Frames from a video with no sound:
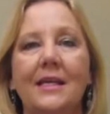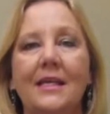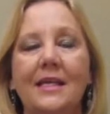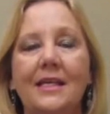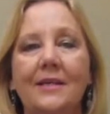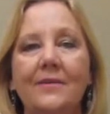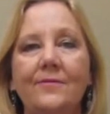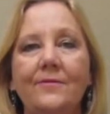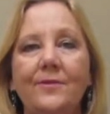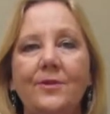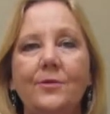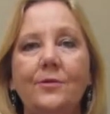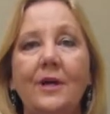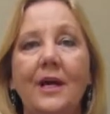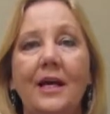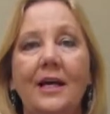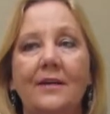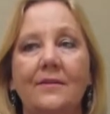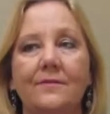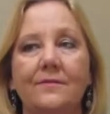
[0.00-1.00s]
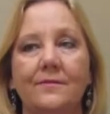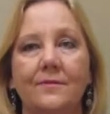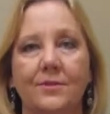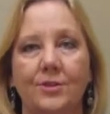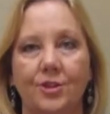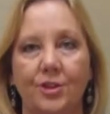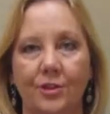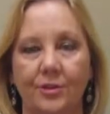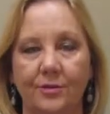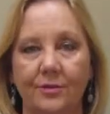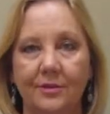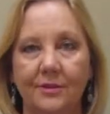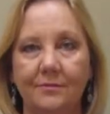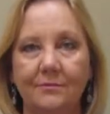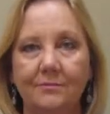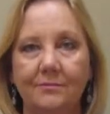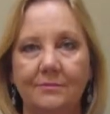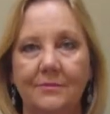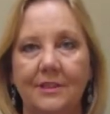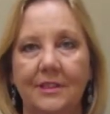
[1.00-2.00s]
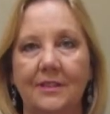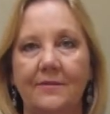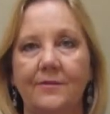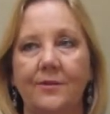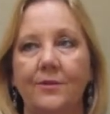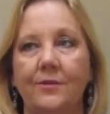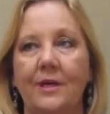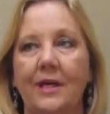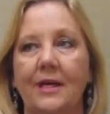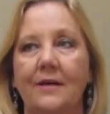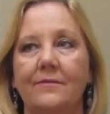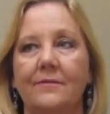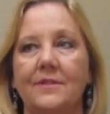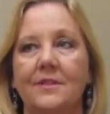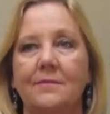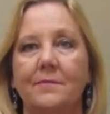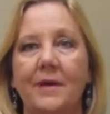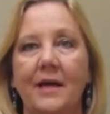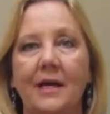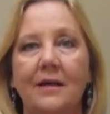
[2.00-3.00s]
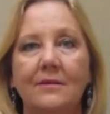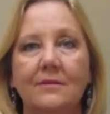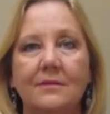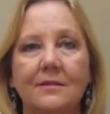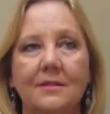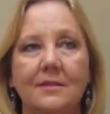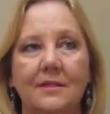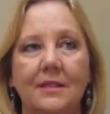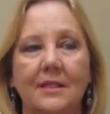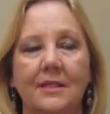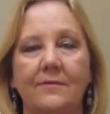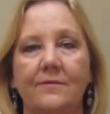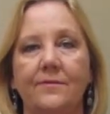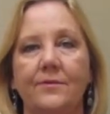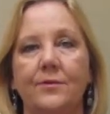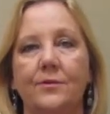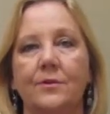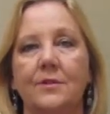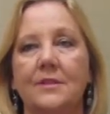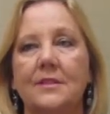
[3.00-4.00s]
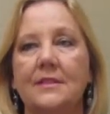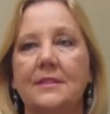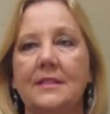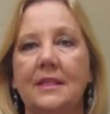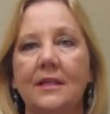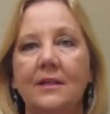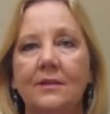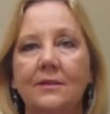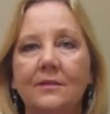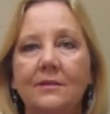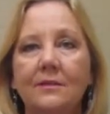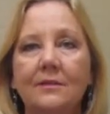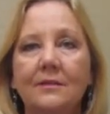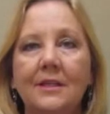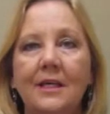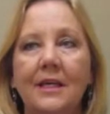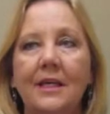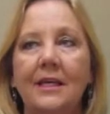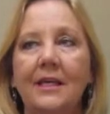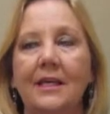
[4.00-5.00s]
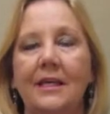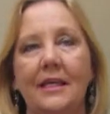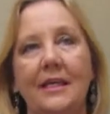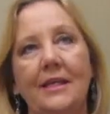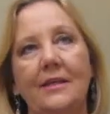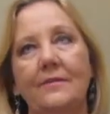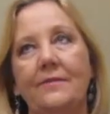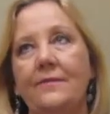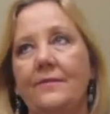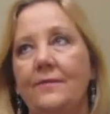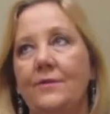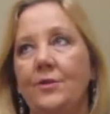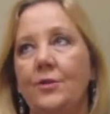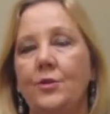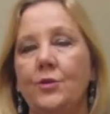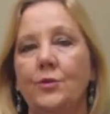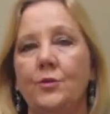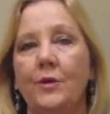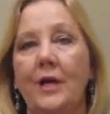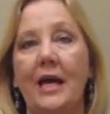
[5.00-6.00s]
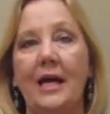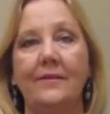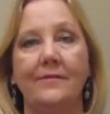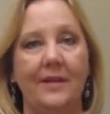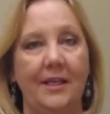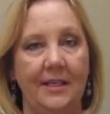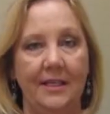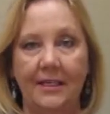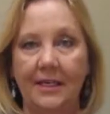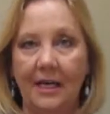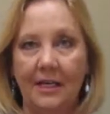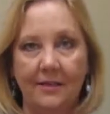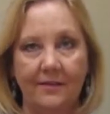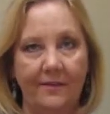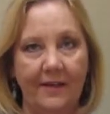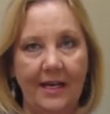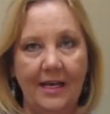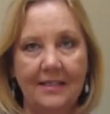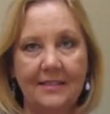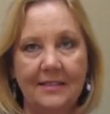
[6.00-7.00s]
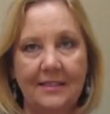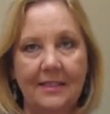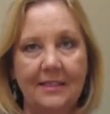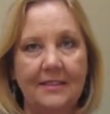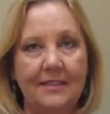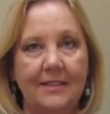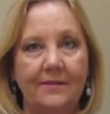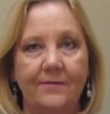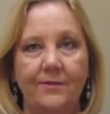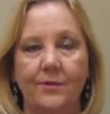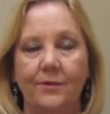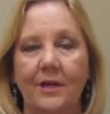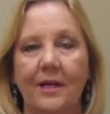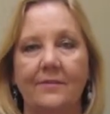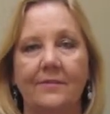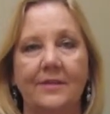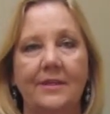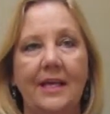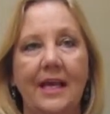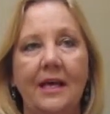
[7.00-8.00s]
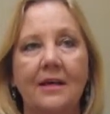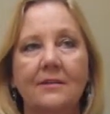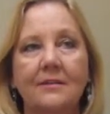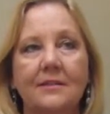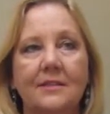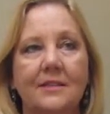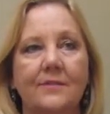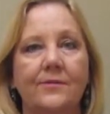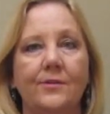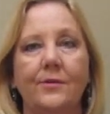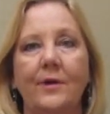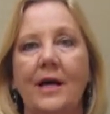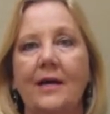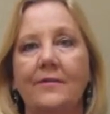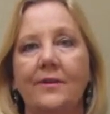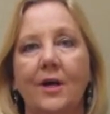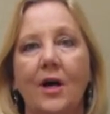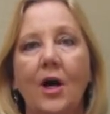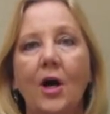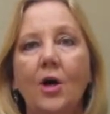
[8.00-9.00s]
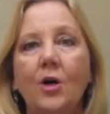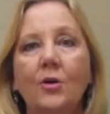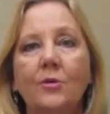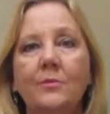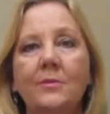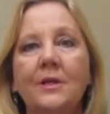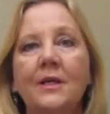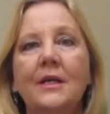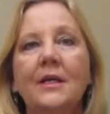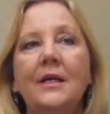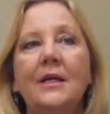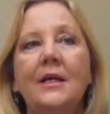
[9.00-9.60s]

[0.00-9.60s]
If you have children, if you have a spouse, if you're single, if you have any kind of assets, if you have accounts, if you have a home,